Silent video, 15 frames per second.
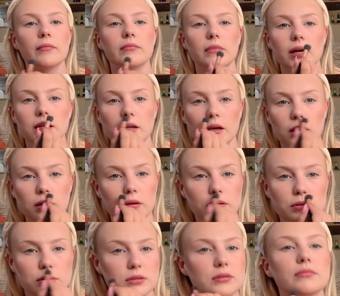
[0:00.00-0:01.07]
my
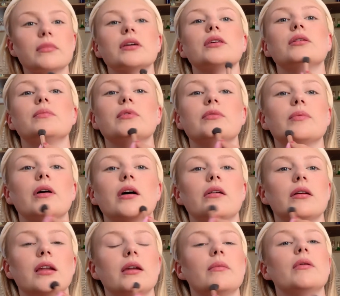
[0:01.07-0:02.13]
nose, my cupid's bow, a
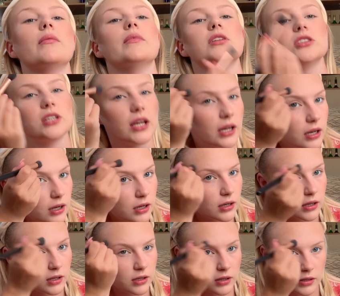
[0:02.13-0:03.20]
little bit on my chin,
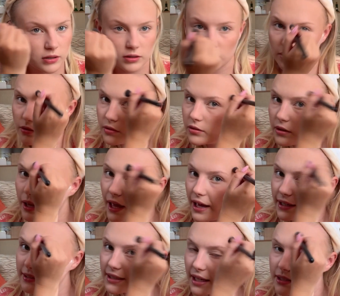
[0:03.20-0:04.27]

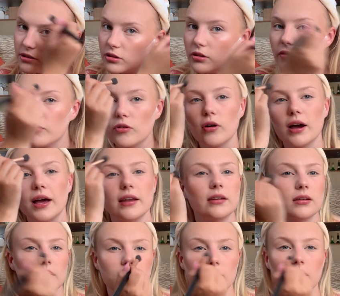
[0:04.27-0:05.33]
excess on the forehead
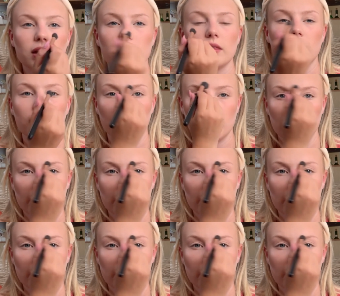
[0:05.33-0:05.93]
kind of thing.